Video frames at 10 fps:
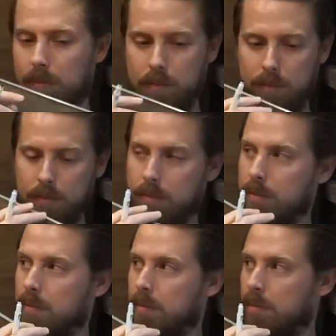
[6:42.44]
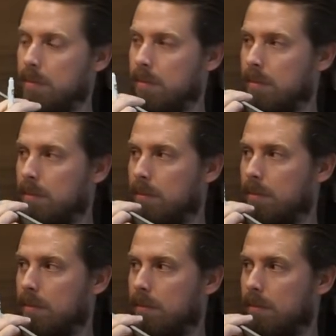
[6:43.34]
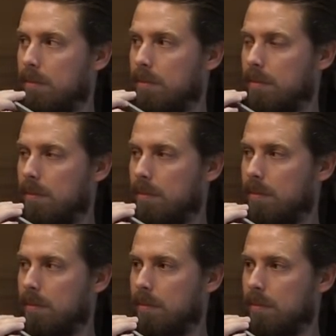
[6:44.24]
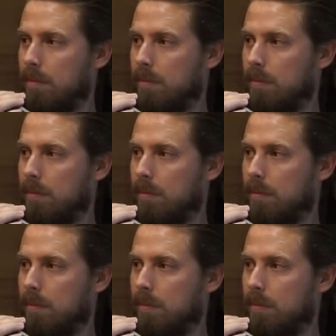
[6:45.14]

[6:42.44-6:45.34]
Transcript: (not speaking)